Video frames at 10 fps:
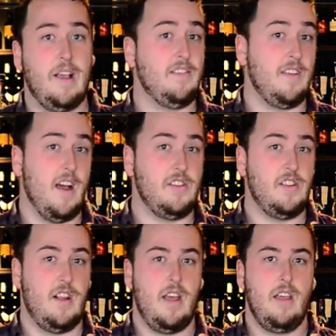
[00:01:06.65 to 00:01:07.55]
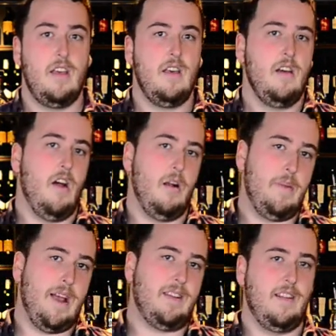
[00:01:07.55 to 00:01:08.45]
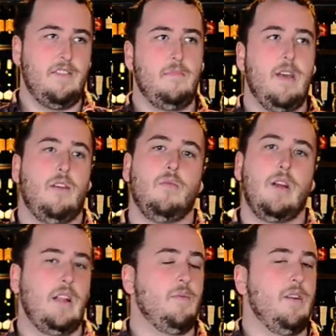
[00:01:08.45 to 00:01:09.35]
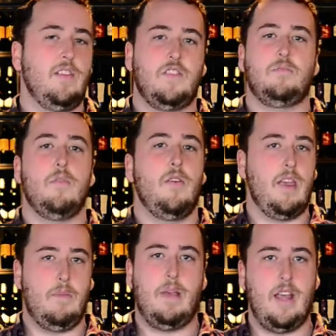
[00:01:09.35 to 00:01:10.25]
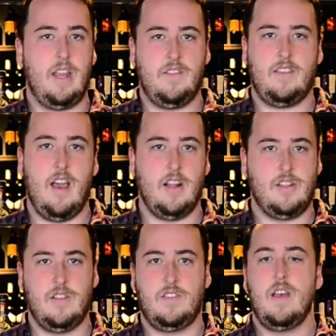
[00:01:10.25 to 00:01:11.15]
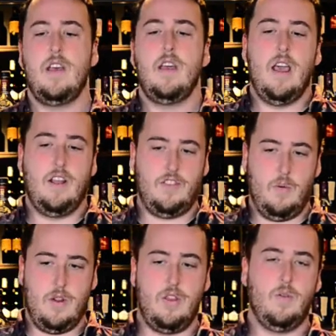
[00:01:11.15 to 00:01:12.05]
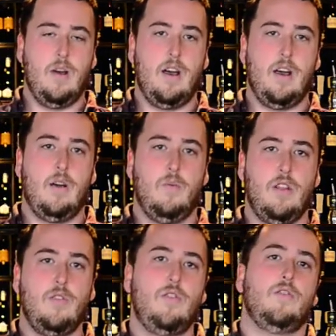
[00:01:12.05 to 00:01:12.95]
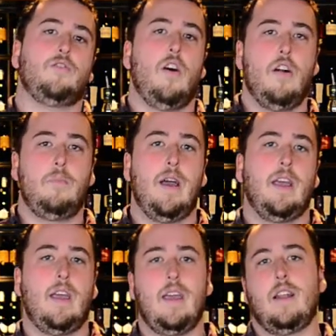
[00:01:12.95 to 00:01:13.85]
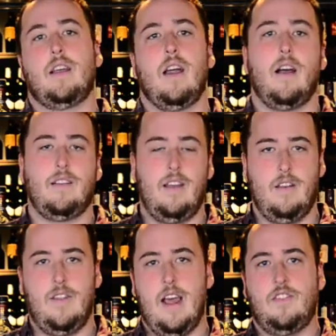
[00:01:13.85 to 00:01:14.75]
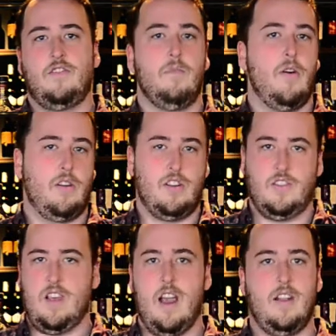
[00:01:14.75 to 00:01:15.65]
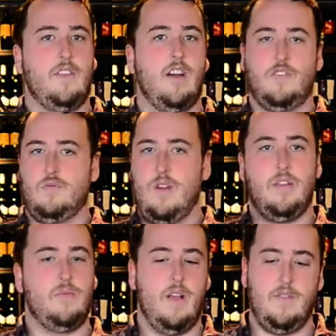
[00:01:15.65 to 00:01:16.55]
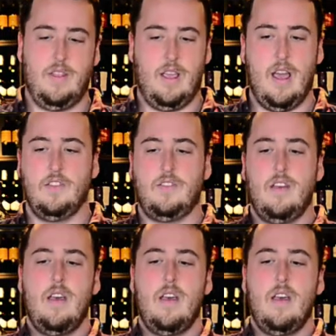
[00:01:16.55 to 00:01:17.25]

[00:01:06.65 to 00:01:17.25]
Scotch today. Ardbeg tends to make really, really smoky, peaty scotches. And so when you use Ardbeg in a cocktail, that smoke just kind of cuts right through everything else.